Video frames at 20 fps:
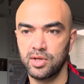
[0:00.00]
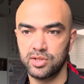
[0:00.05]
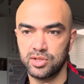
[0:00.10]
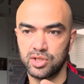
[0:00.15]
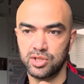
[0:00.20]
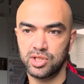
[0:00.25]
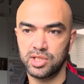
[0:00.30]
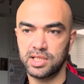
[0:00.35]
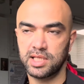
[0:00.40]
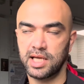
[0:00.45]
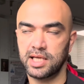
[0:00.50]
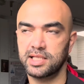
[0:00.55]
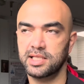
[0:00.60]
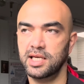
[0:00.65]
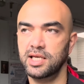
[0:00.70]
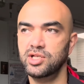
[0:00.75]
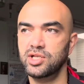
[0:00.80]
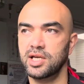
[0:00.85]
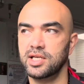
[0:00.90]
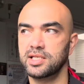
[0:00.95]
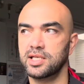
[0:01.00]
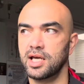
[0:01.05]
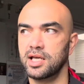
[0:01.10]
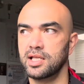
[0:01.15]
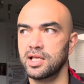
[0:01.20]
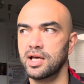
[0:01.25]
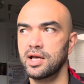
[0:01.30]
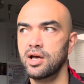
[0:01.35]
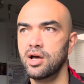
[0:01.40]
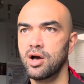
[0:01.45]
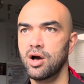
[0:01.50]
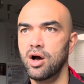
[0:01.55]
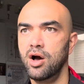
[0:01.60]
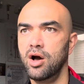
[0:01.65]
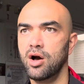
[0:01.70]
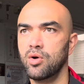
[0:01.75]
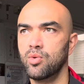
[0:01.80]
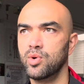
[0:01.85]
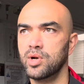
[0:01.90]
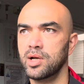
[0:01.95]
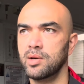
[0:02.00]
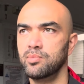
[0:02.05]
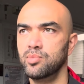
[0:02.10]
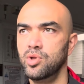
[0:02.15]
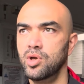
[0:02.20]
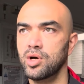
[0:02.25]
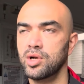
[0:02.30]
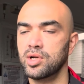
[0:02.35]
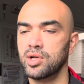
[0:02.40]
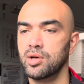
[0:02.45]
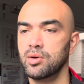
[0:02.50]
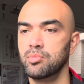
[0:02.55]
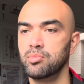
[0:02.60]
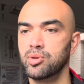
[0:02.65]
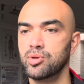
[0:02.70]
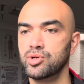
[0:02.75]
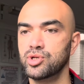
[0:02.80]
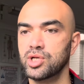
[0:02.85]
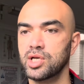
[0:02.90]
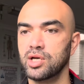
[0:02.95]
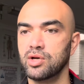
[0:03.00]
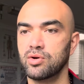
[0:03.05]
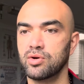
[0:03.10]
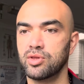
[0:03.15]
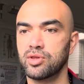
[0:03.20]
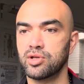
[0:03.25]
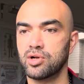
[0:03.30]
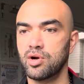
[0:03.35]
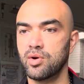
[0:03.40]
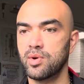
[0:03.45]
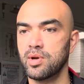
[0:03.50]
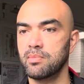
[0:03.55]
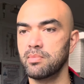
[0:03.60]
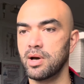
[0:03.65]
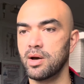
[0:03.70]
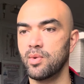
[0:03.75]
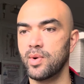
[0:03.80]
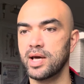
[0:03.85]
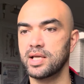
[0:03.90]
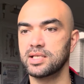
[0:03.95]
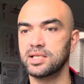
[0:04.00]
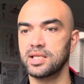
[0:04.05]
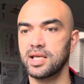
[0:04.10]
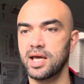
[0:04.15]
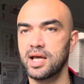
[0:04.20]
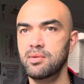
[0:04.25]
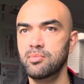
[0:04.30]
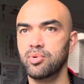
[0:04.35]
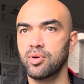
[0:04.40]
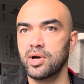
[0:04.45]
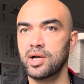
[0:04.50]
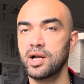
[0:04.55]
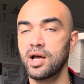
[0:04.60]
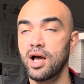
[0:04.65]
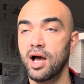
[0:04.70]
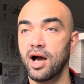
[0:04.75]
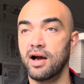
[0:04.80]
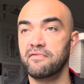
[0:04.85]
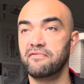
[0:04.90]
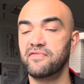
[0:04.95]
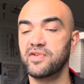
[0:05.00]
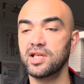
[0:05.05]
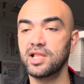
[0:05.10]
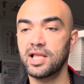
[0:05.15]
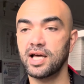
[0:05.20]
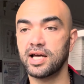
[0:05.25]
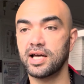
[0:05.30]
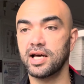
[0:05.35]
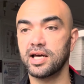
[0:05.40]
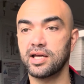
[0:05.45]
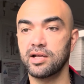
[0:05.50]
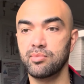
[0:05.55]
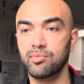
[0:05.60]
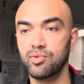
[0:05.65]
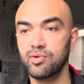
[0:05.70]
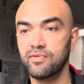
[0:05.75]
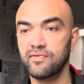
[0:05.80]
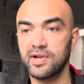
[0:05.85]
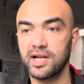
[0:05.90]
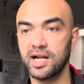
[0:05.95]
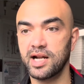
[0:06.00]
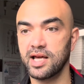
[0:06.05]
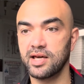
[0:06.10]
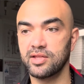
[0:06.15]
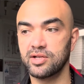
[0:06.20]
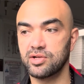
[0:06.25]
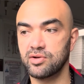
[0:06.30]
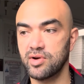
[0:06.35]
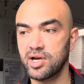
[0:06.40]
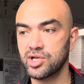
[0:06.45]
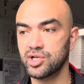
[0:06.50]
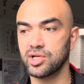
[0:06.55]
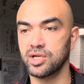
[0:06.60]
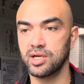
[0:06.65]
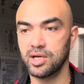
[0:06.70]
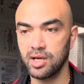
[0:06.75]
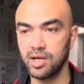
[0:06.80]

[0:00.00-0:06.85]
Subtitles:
So just like TJ saying there, when I'm not pushing or throwing my weight to the end point, I feel like I can move in any other direction.